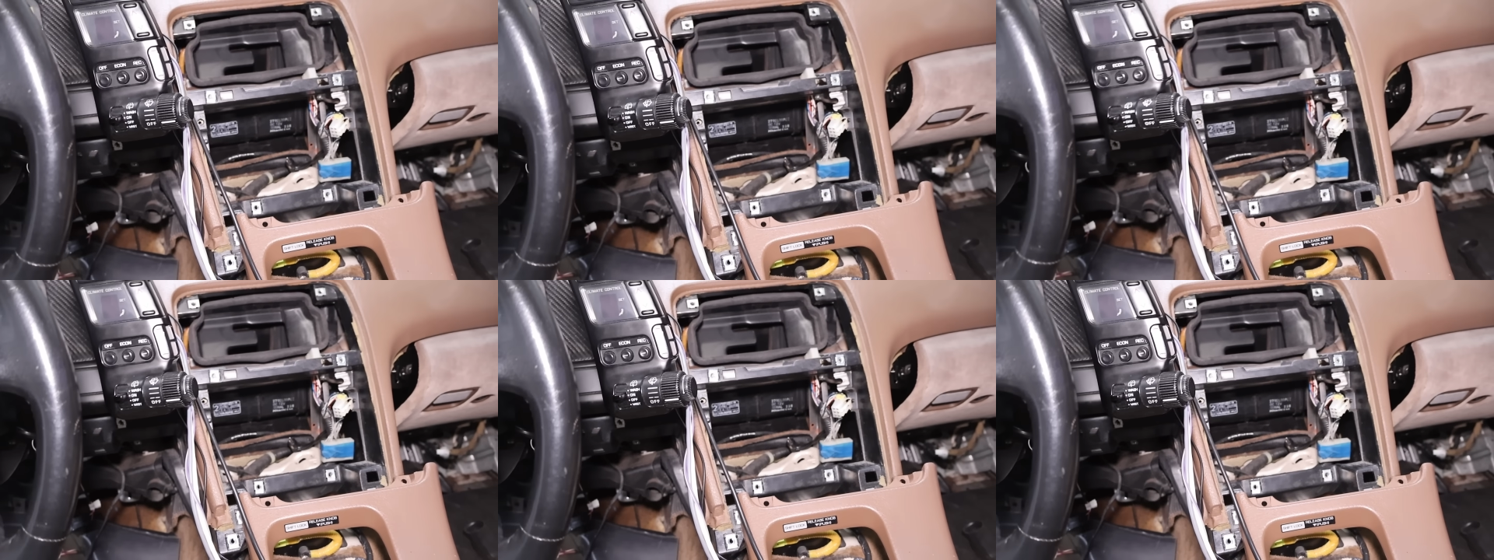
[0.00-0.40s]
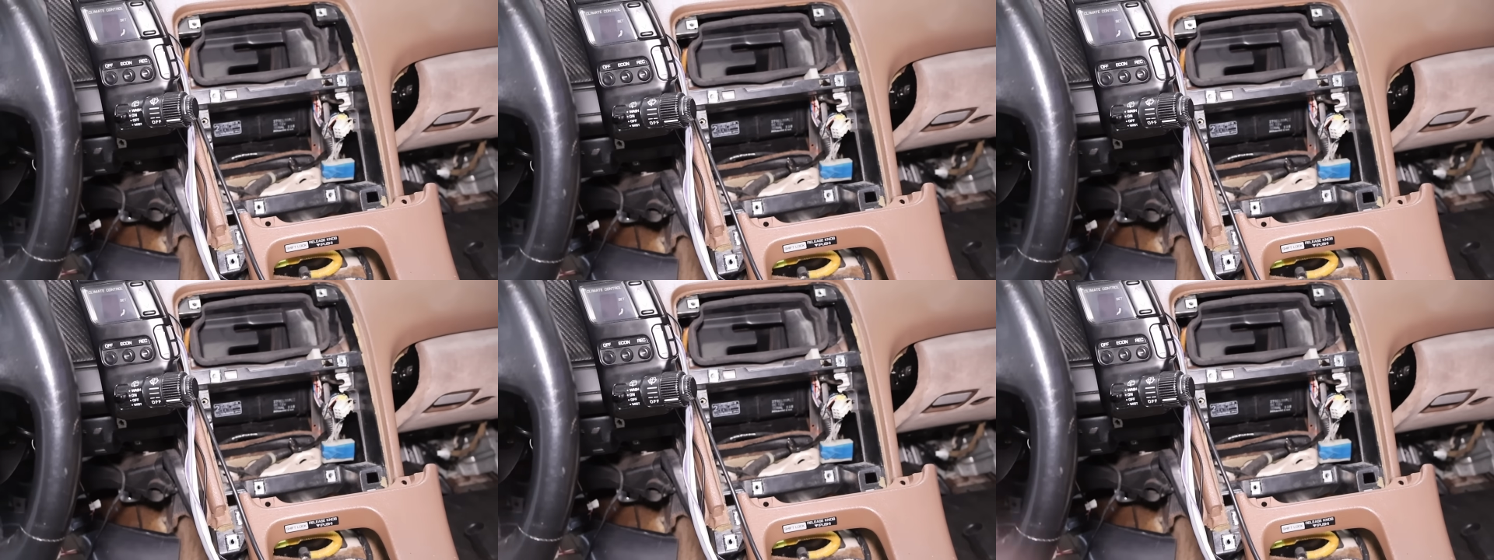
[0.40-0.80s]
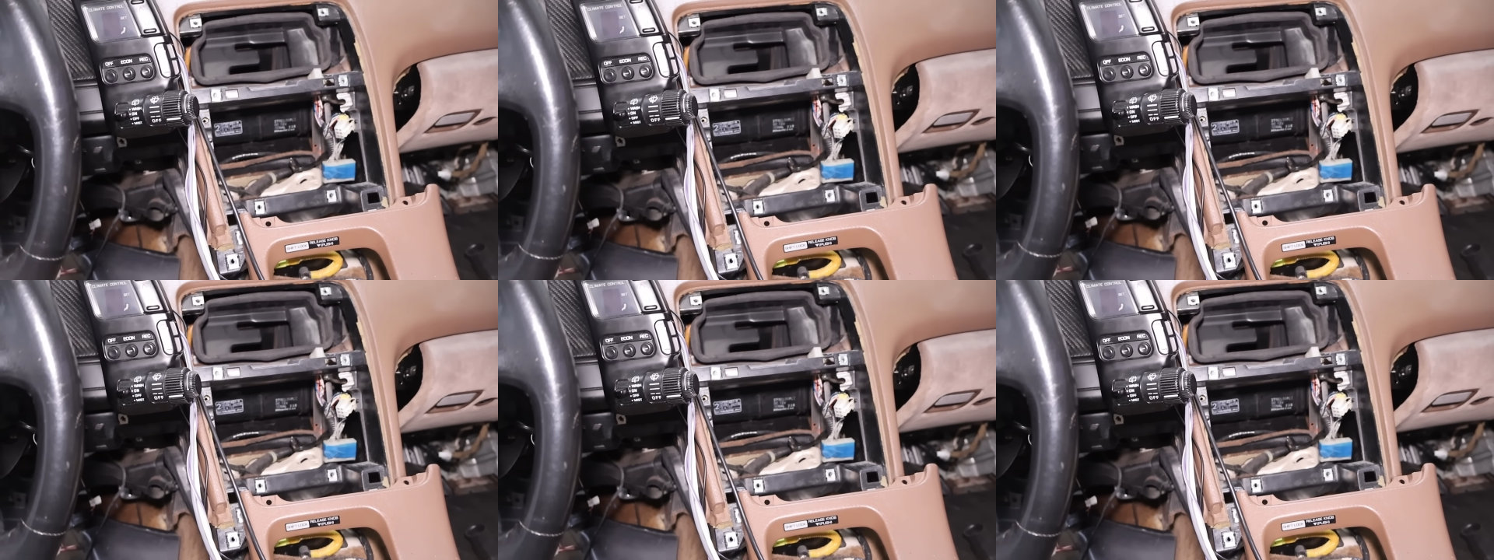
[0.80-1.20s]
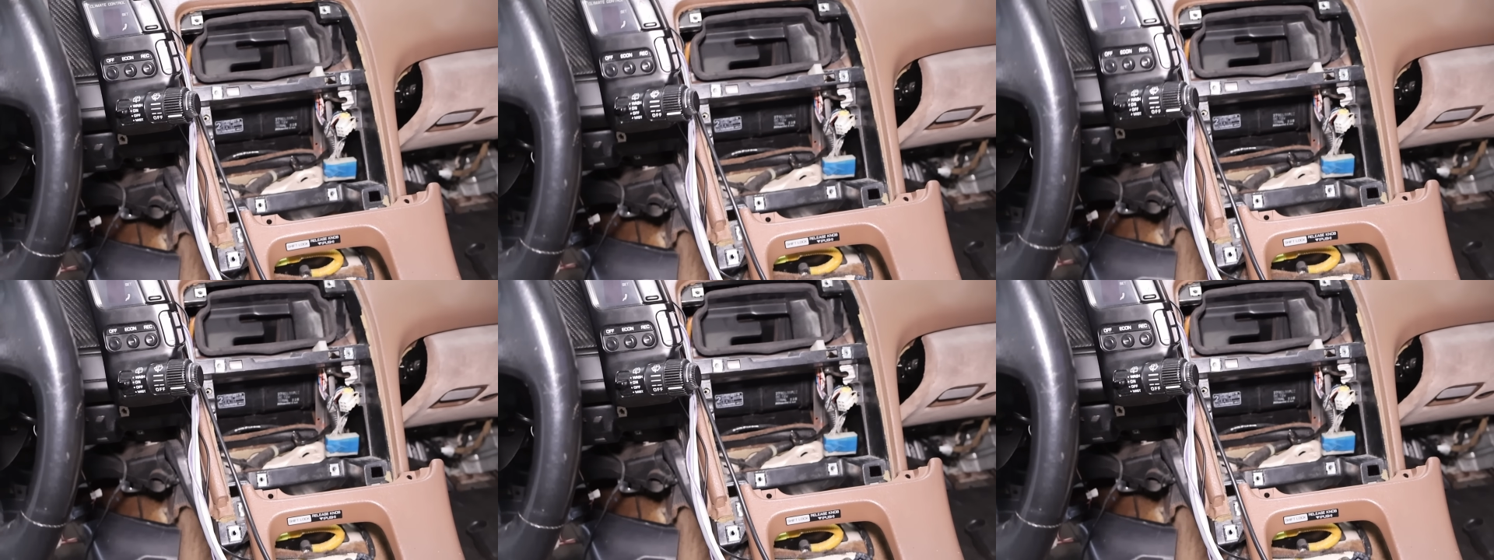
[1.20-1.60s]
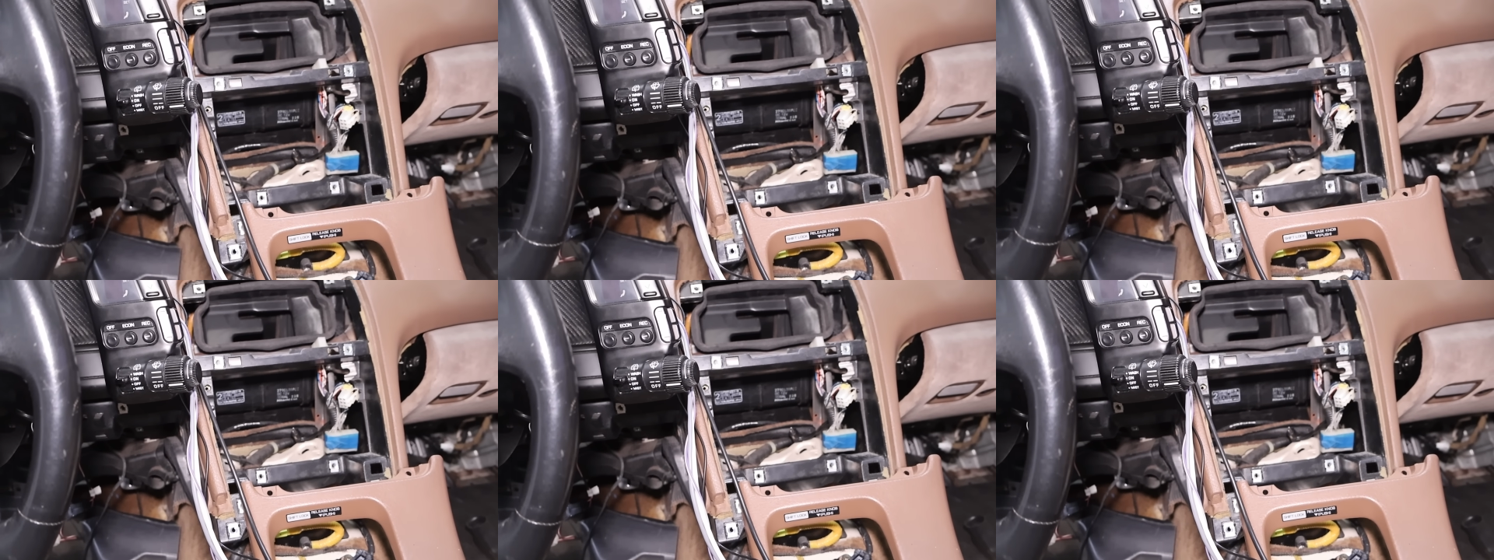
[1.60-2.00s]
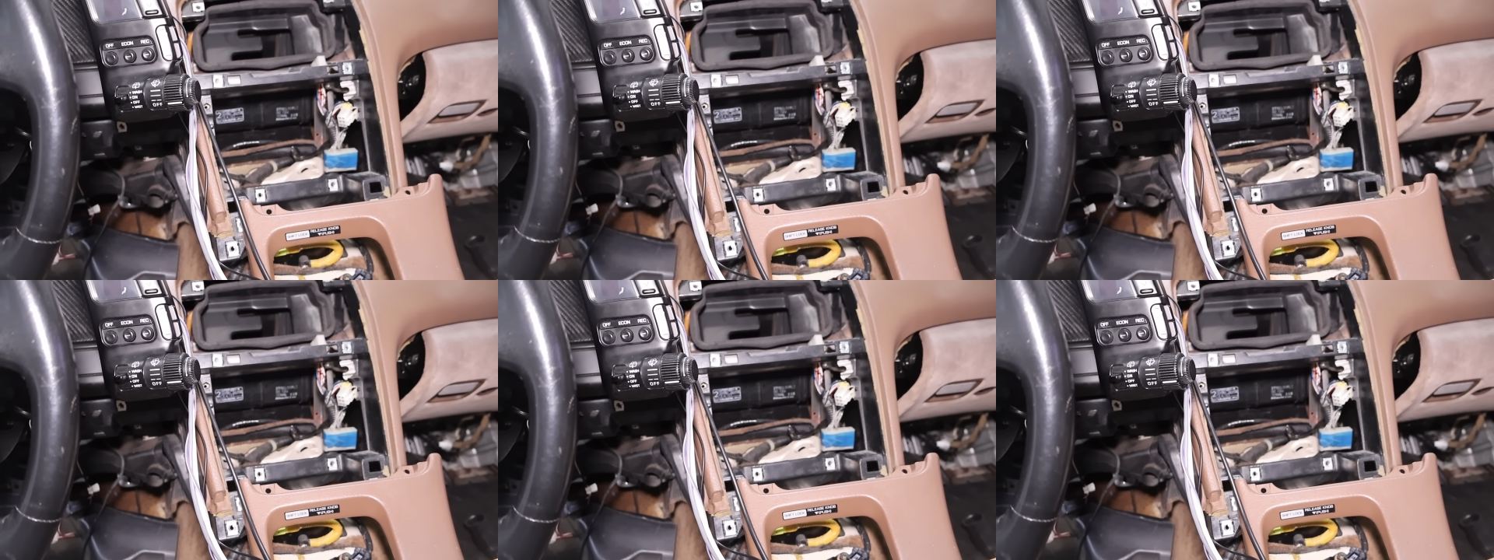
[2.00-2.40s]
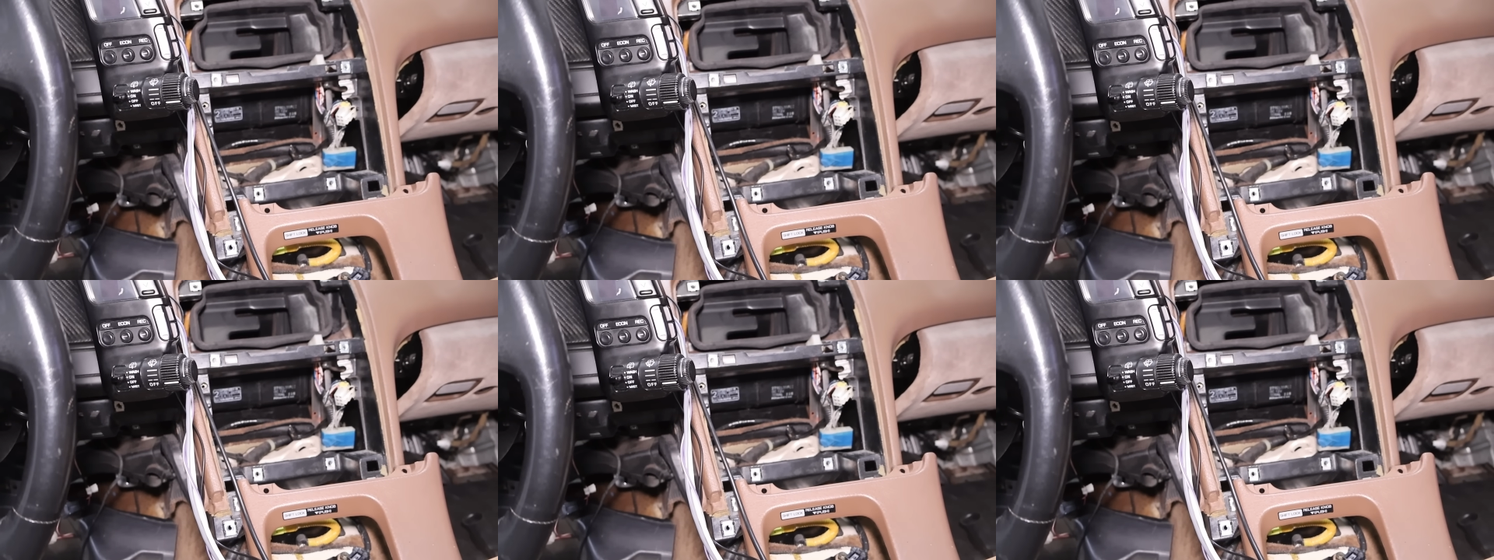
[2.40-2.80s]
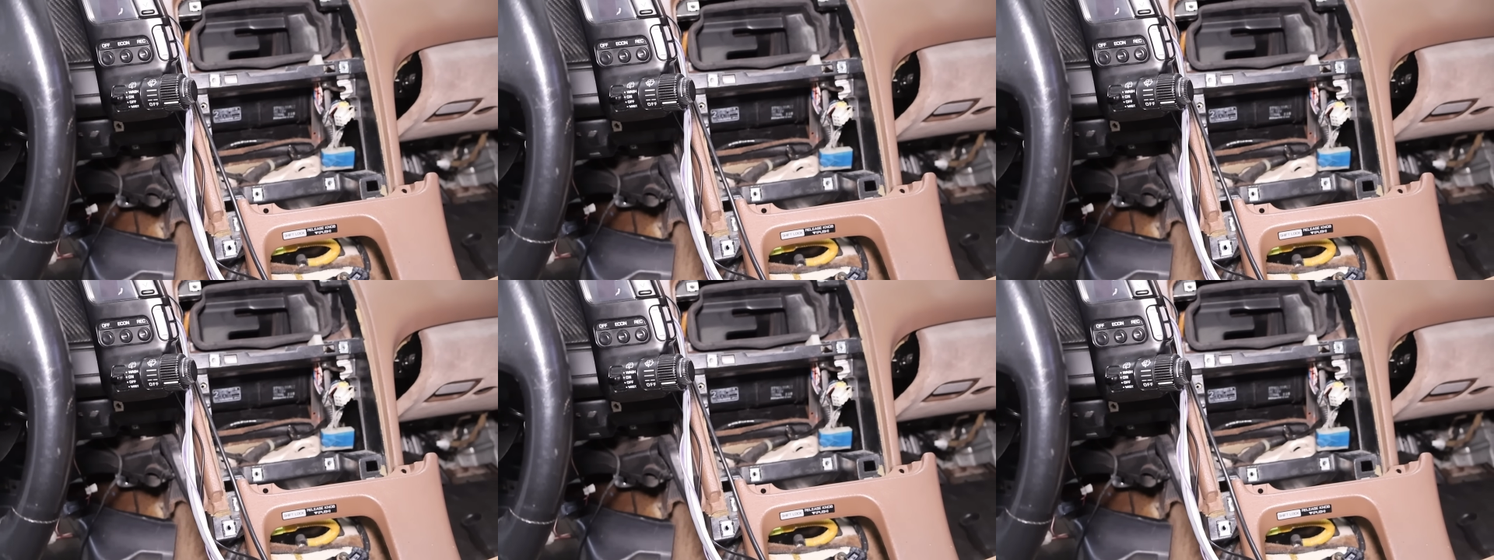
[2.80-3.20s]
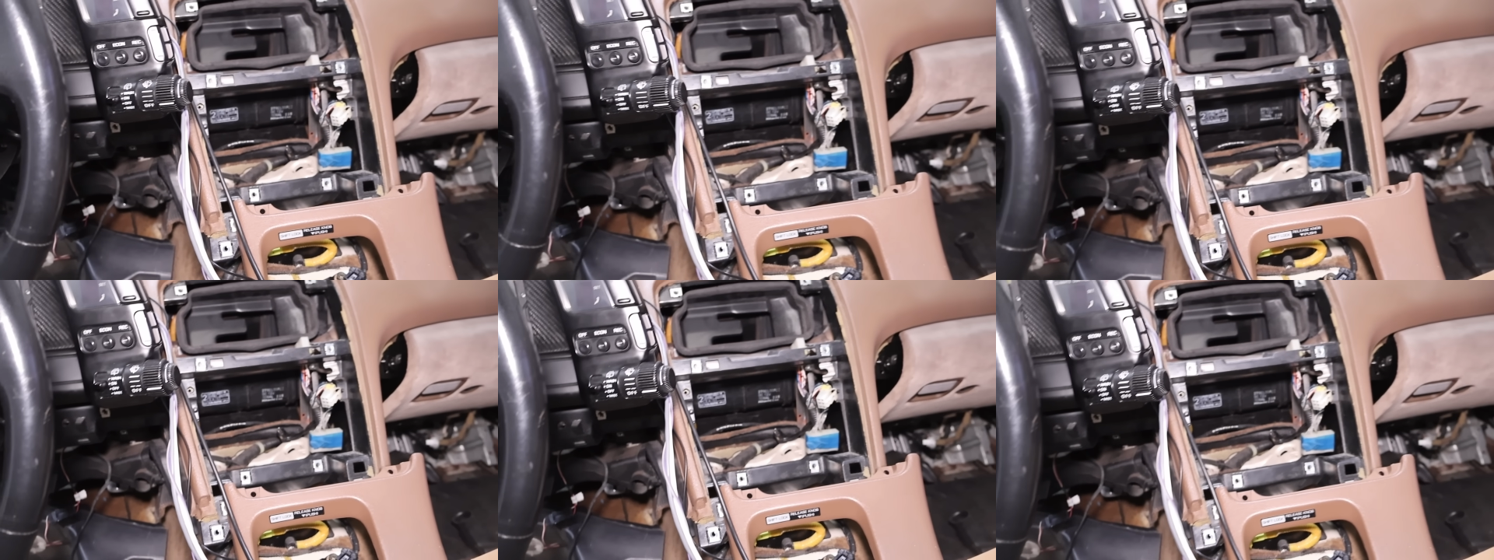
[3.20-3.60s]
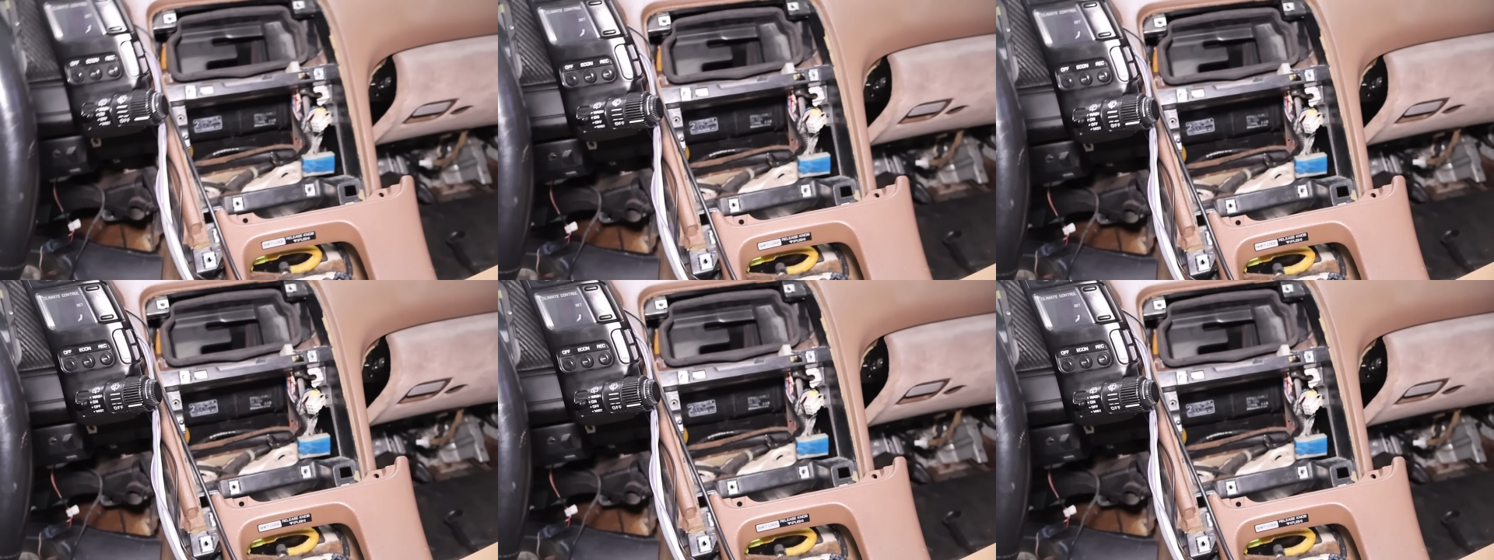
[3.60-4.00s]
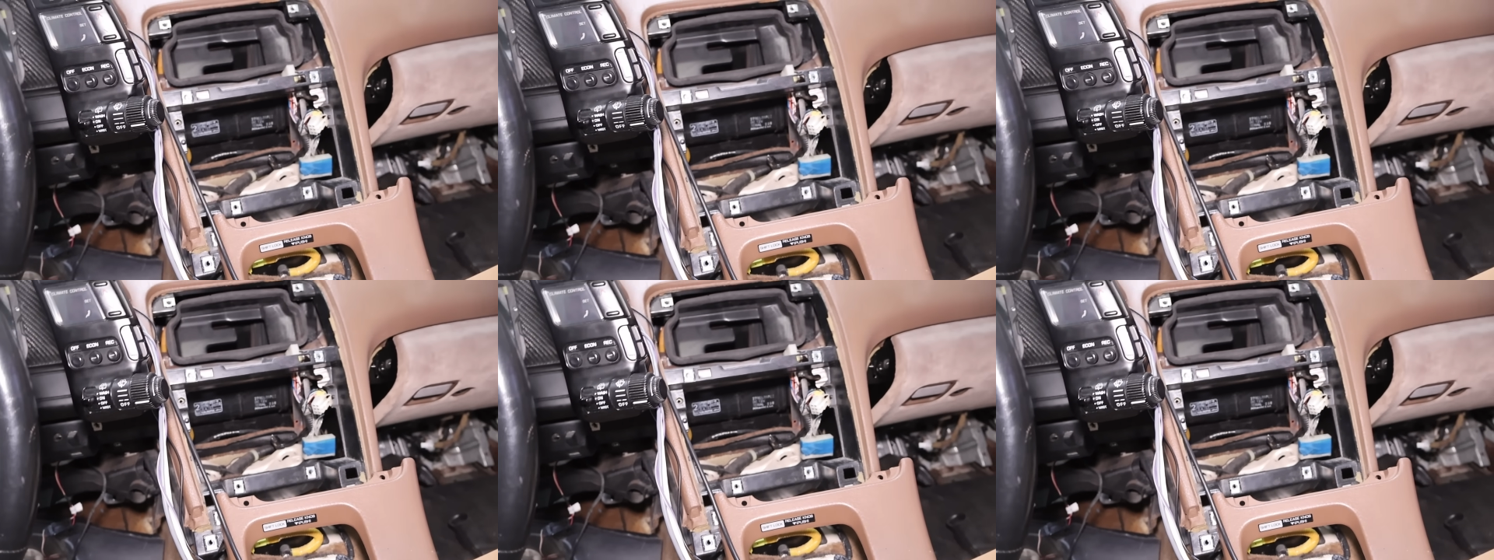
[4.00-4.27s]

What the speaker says: No face is visible, so there are no lips to read.